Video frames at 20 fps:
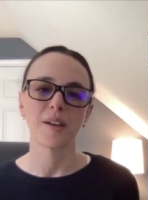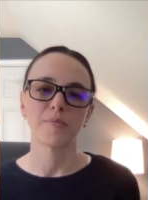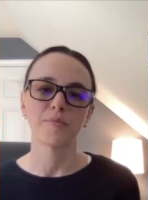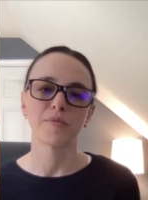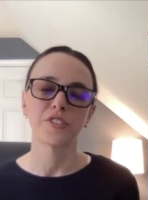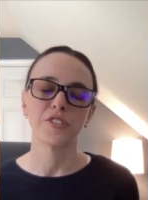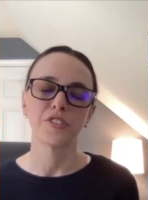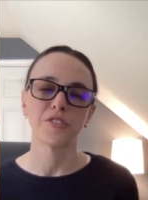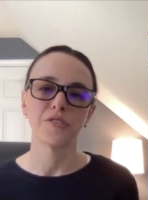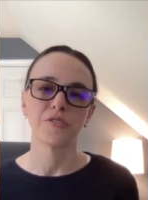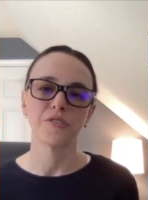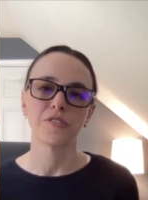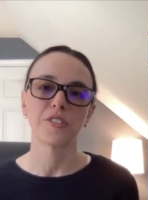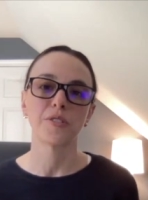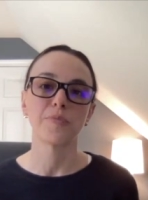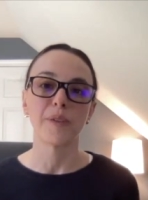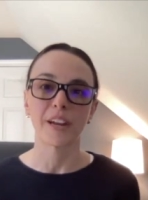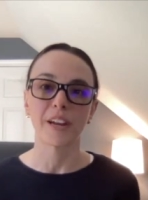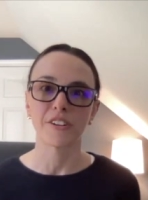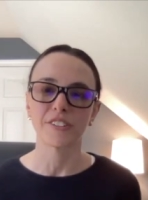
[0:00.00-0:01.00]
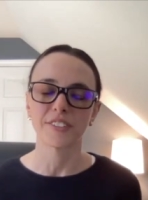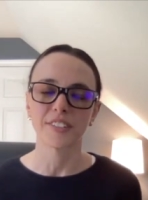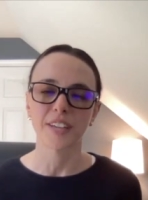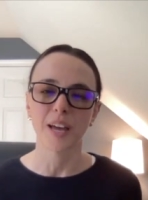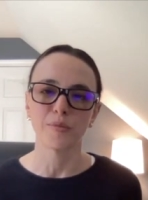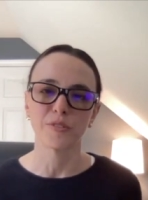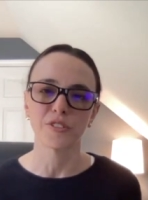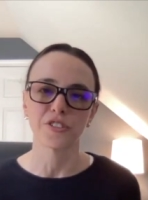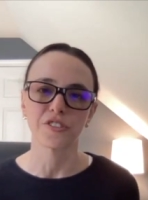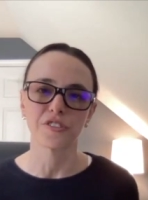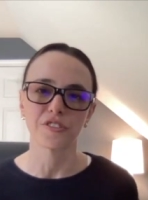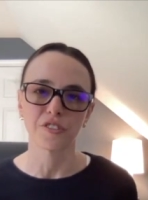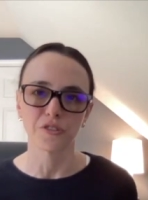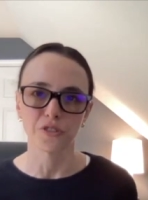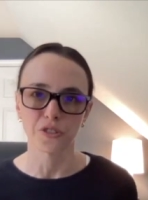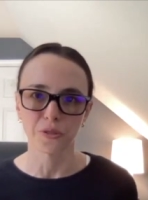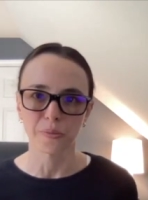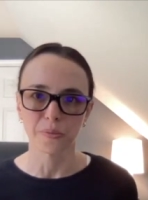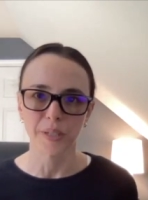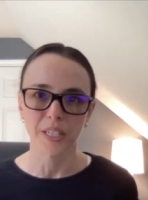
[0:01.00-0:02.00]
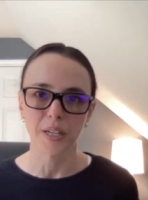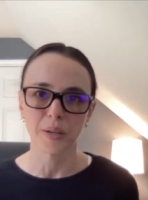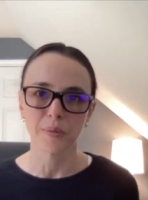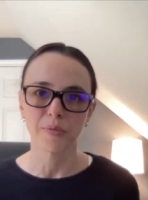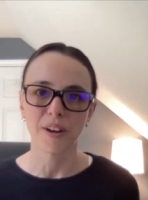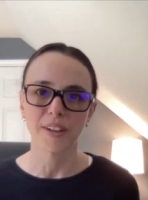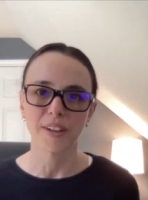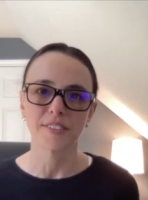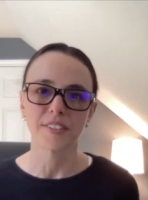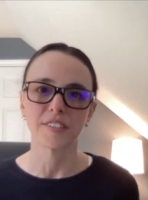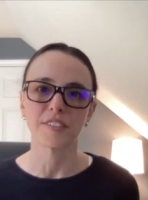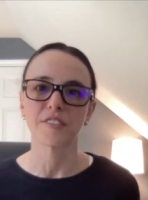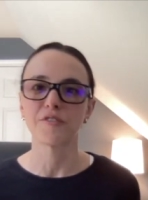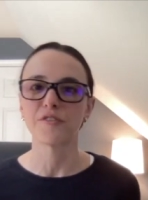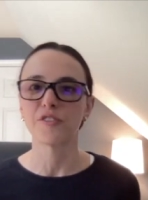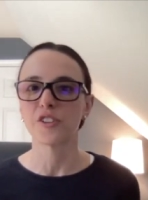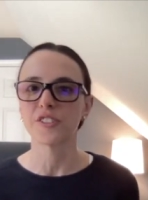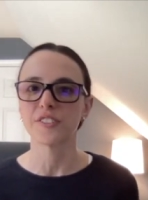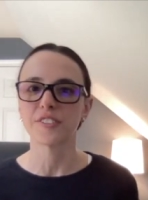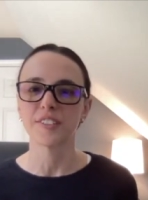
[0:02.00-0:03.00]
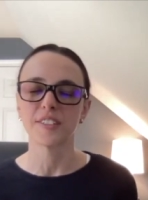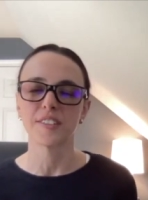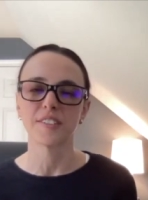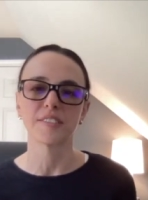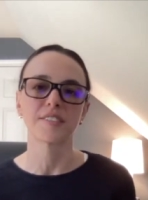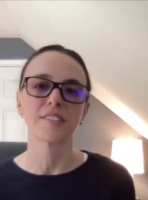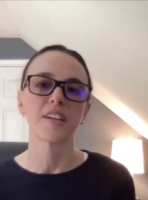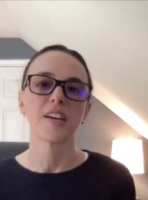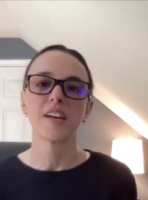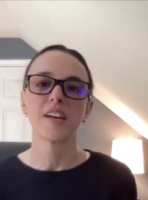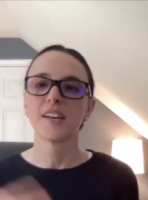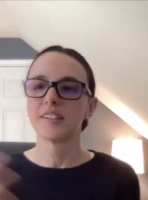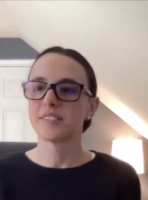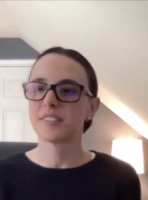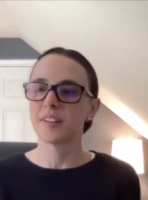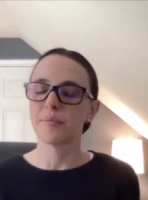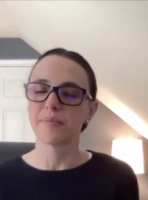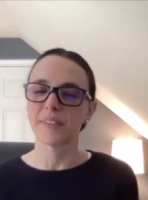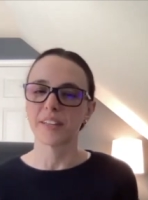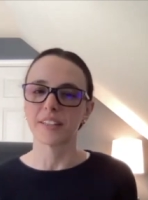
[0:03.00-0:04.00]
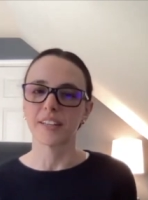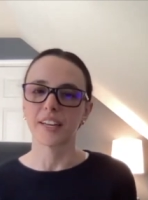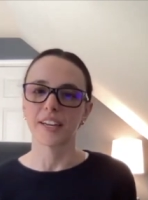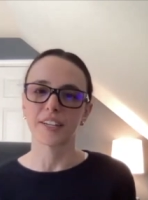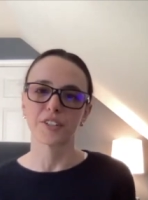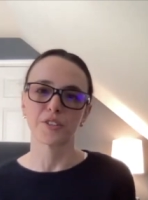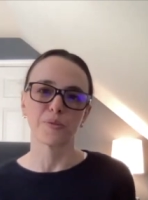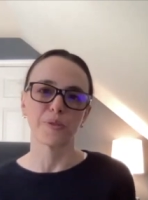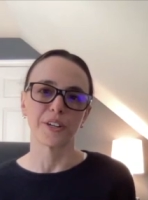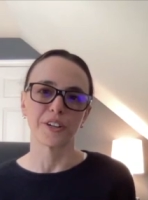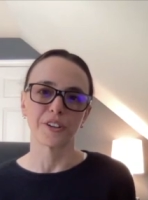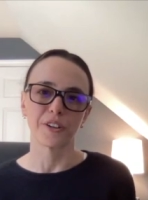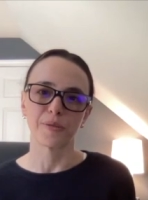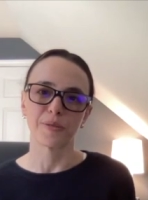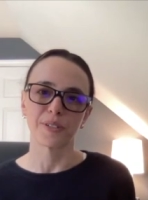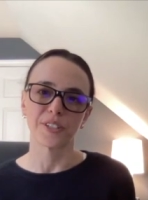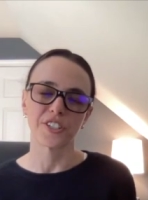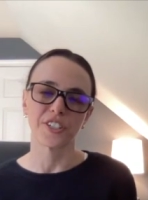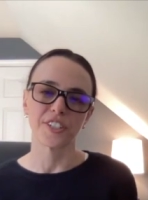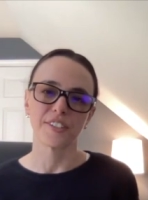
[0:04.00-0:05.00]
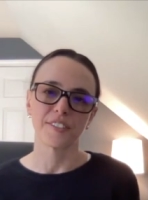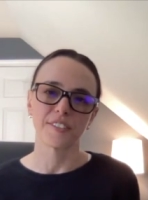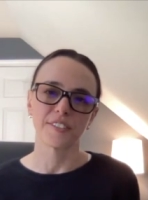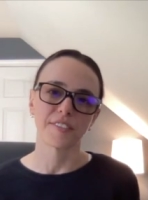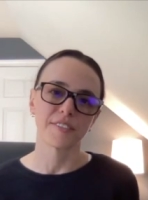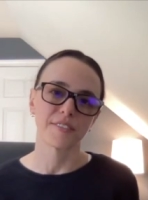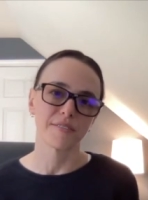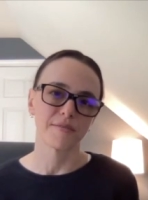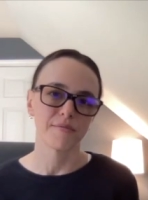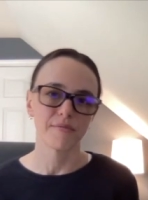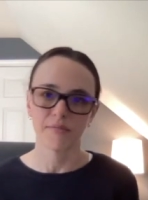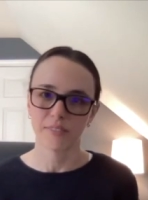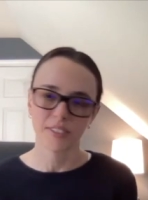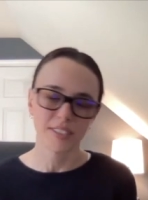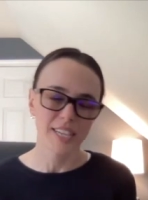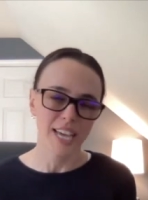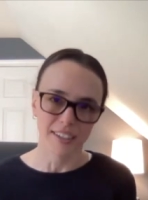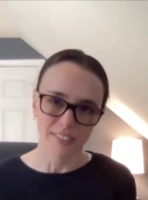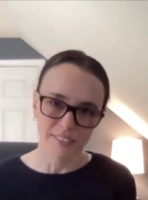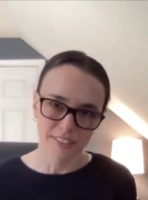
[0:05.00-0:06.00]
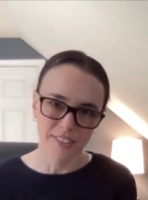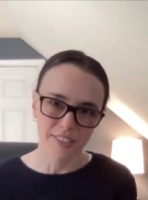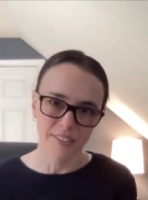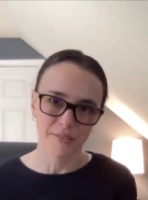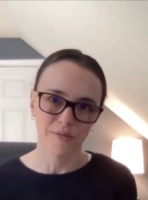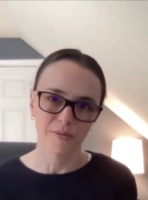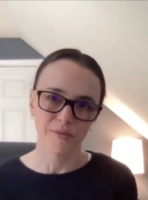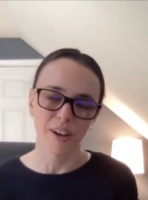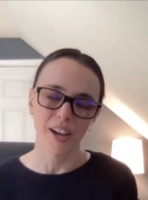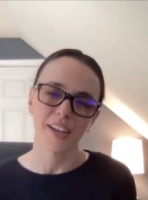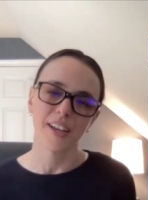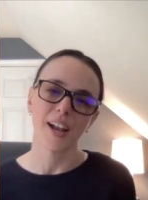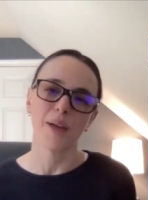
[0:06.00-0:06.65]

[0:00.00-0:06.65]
to better establish your social media presence versus something like Twitter, which is text, right?